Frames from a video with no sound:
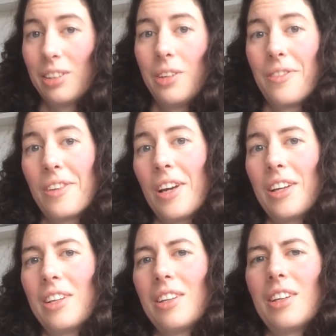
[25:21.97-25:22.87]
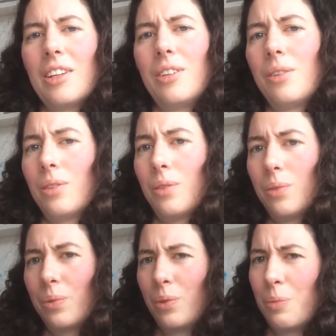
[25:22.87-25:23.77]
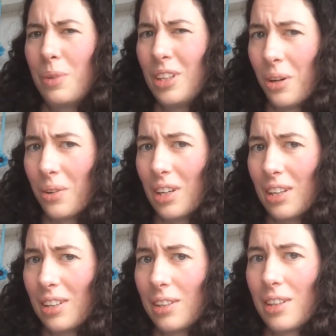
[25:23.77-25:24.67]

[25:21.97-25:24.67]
you thought it would be going.